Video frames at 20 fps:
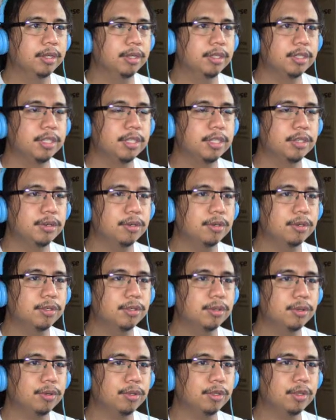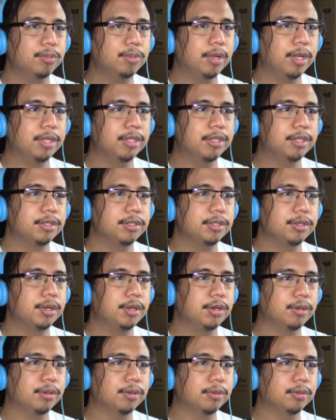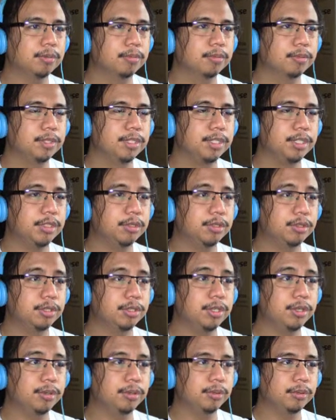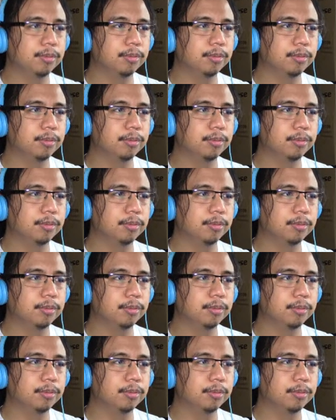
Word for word: She draws all the places you go. She draws you.